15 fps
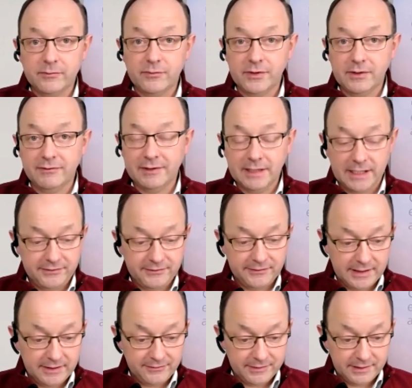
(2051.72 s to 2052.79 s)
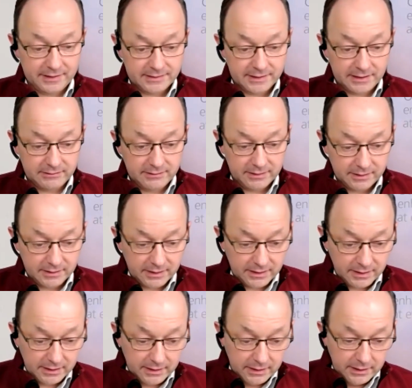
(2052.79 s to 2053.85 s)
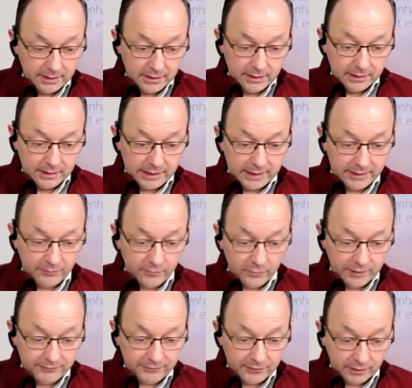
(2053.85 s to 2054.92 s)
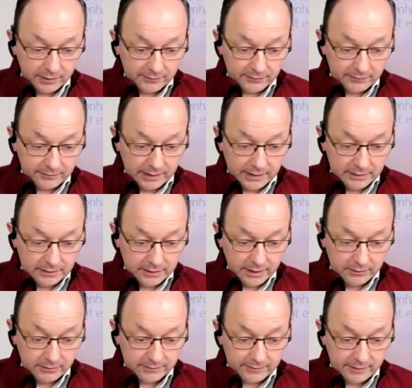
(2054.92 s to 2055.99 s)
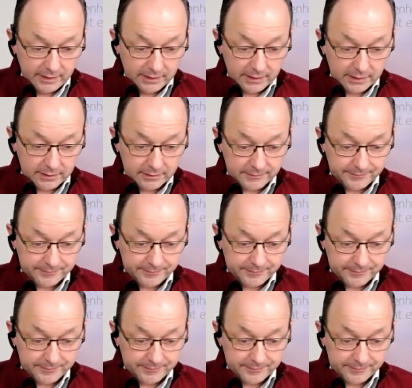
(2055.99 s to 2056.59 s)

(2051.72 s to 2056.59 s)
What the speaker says: improving life safety. So we've got a note here,